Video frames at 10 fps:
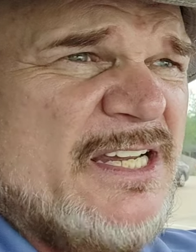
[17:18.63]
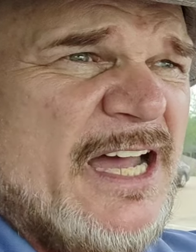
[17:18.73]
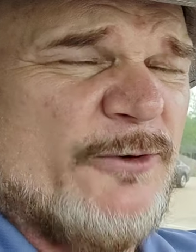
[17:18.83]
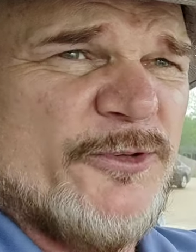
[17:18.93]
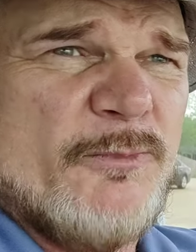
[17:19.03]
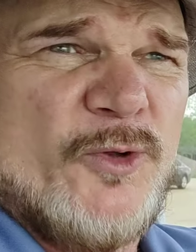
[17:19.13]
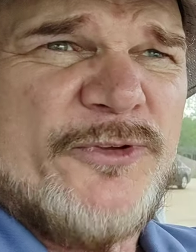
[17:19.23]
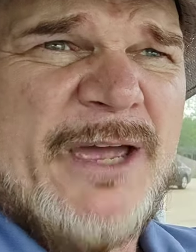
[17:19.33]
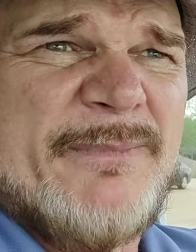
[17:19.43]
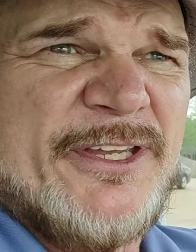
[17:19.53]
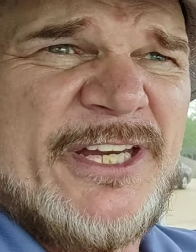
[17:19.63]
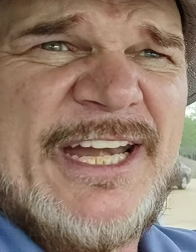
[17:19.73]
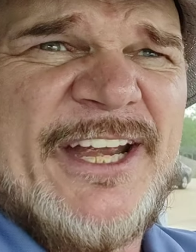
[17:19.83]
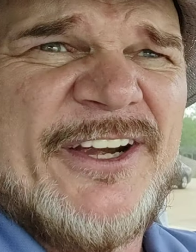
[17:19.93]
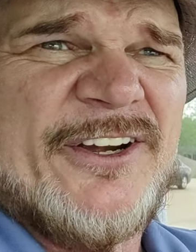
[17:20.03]
I was a
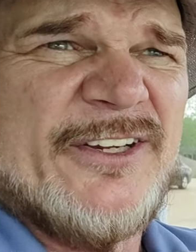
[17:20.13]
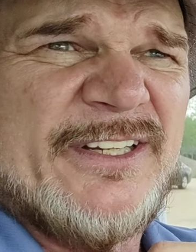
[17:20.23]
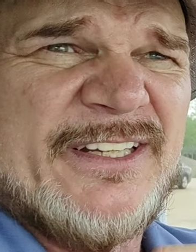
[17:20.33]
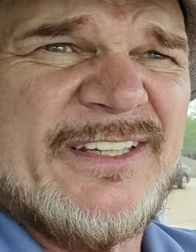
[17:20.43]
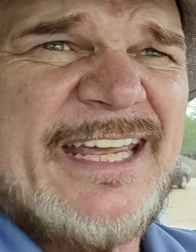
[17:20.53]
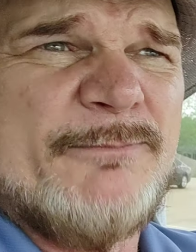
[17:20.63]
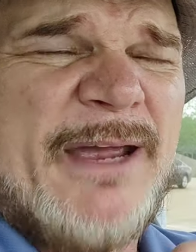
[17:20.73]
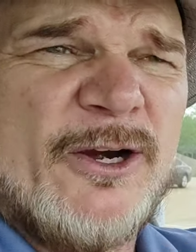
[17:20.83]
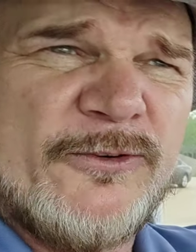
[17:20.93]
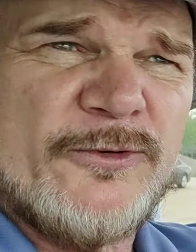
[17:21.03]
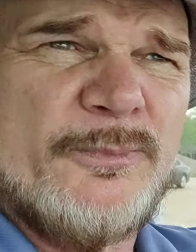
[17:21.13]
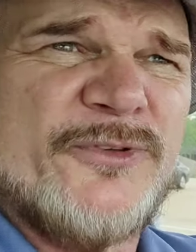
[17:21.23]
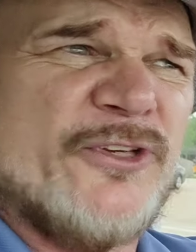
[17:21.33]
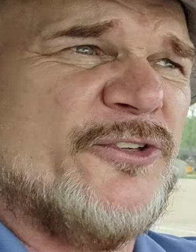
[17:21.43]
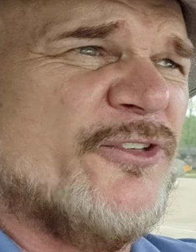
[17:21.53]
multimillionaire and uh, had powerful
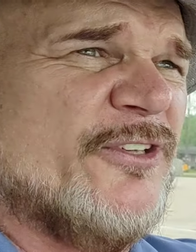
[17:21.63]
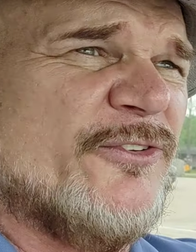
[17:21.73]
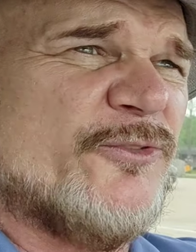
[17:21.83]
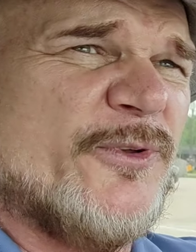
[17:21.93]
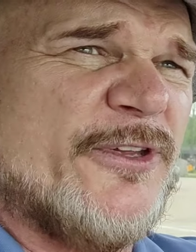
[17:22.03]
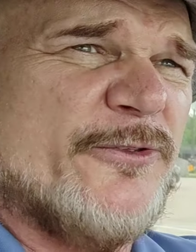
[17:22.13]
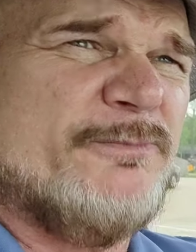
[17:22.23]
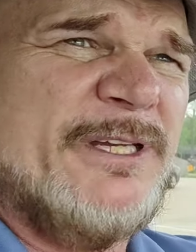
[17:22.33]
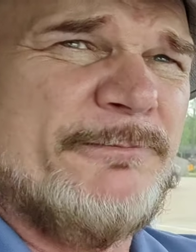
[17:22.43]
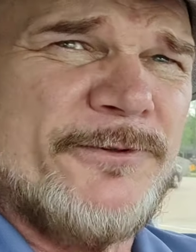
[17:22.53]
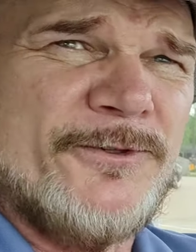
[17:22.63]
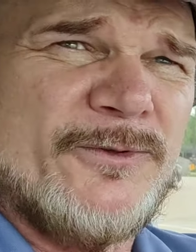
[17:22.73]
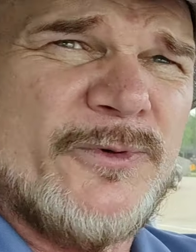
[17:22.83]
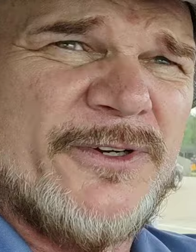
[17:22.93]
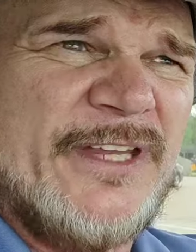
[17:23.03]
positions with other
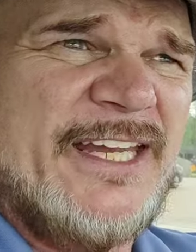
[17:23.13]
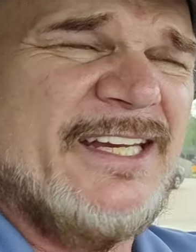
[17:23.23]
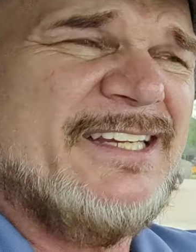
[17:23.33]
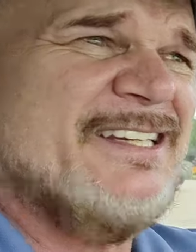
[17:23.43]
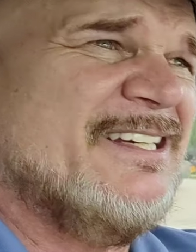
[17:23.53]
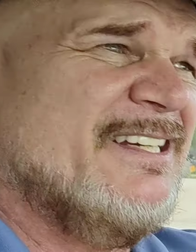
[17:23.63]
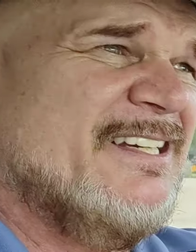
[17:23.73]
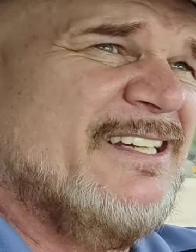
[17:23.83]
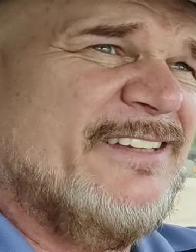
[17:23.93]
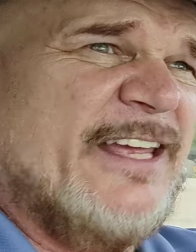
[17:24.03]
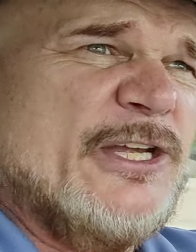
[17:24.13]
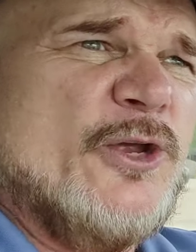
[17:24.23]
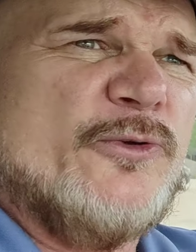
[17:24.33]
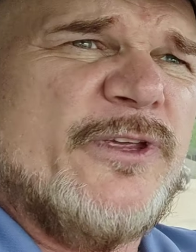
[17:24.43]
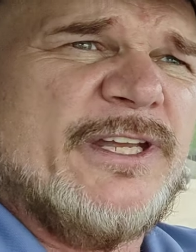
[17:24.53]
people where they they
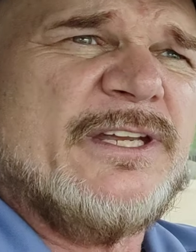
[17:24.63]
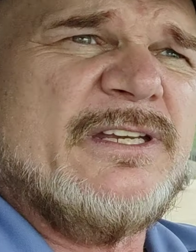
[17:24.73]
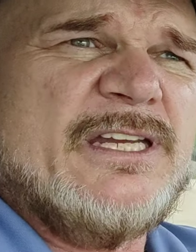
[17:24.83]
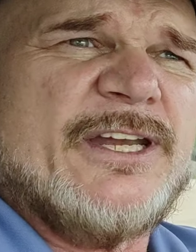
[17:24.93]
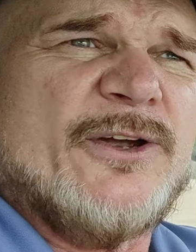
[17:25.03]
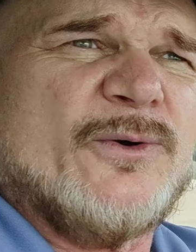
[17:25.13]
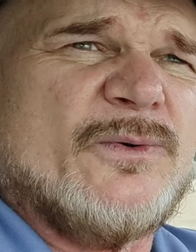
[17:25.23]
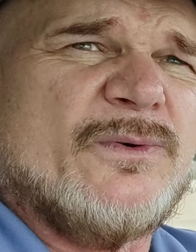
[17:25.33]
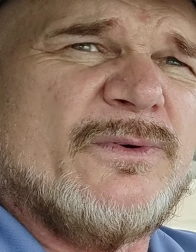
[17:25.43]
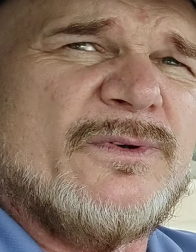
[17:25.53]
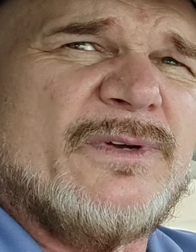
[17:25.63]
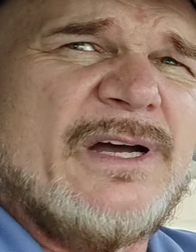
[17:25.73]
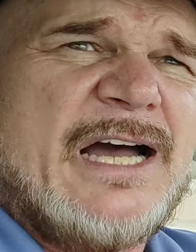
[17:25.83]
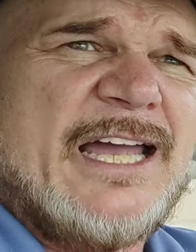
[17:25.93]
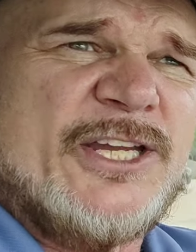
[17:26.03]
knew that you know
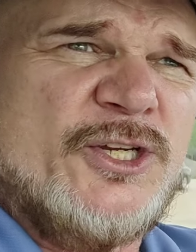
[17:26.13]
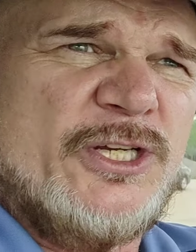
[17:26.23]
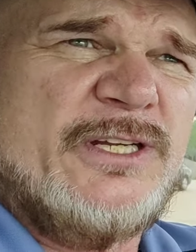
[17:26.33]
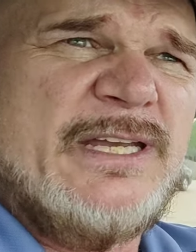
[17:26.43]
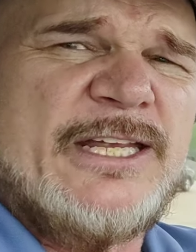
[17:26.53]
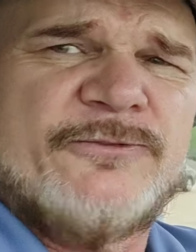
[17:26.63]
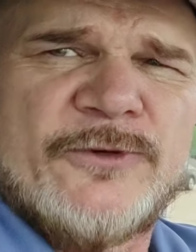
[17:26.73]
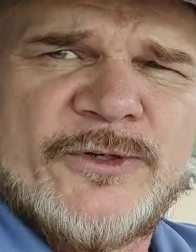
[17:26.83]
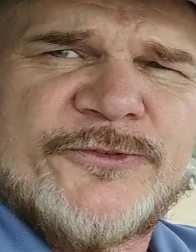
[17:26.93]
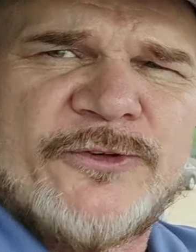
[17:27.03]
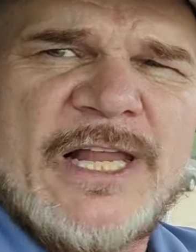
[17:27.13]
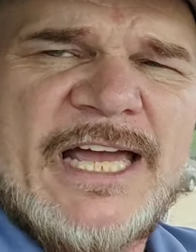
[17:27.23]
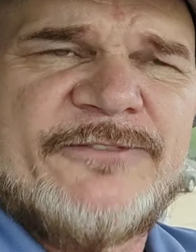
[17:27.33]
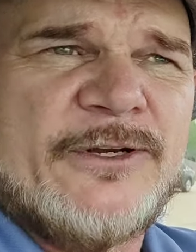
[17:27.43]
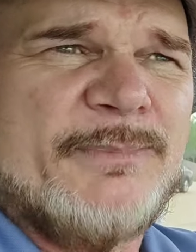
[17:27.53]
I could influence their
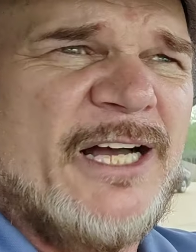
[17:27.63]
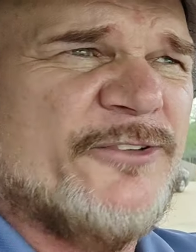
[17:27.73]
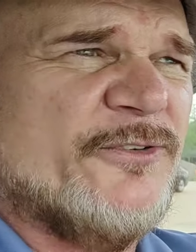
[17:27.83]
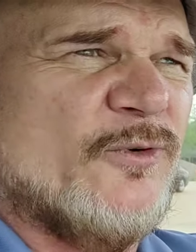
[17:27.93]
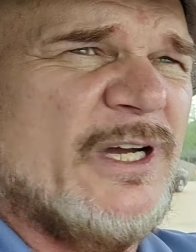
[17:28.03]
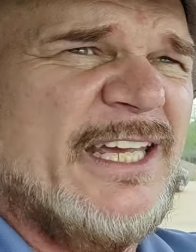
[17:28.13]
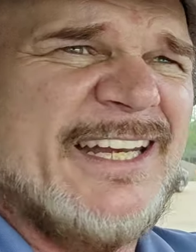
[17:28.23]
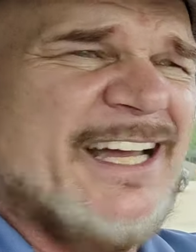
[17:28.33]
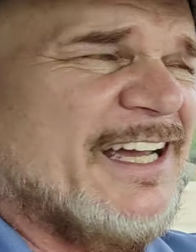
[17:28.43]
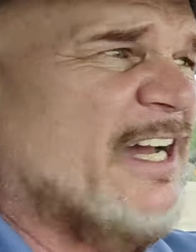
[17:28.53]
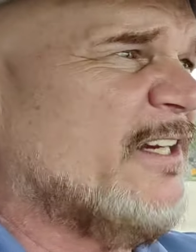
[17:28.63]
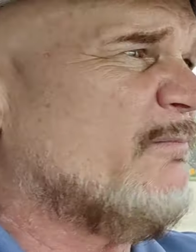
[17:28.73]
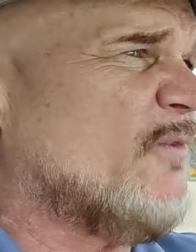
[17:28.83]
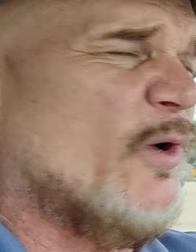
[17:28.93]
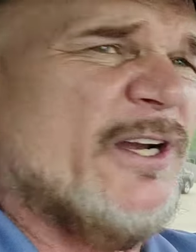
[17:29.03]
life in a positive way, and I, I
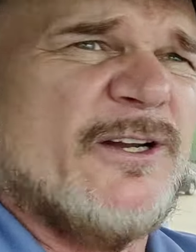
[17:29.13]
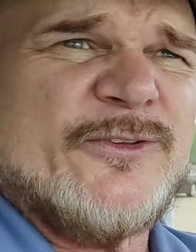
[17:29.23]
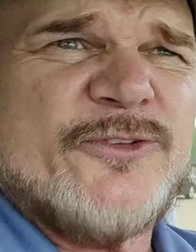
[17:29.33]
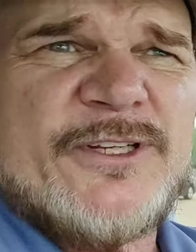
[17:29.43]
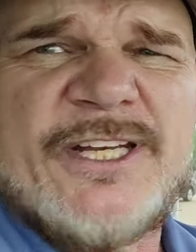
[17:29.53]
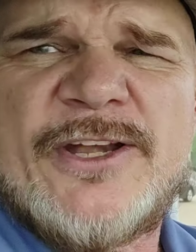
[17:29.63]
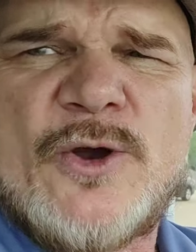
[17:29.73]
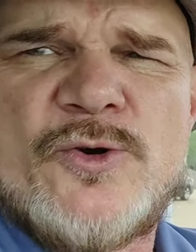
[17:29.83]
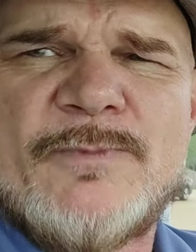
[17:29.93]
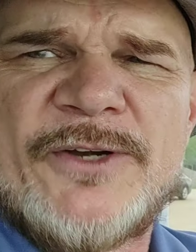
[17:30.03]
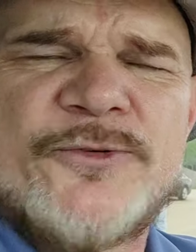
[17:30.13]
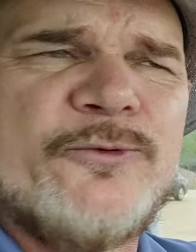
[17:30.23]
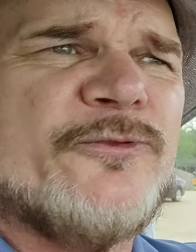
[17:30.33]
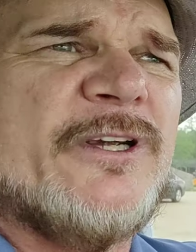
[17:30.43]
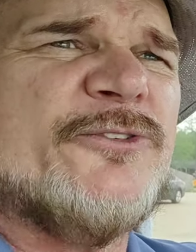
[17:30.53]
quite honestly didn't know who my
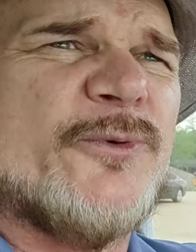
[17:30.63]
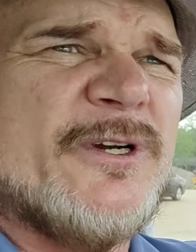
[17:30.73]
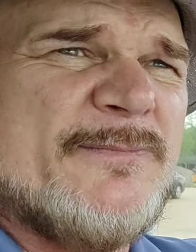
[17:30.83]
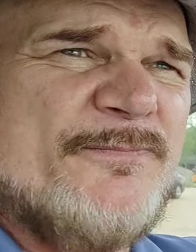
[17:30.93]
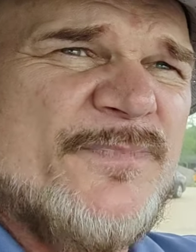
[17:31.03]
true friends were.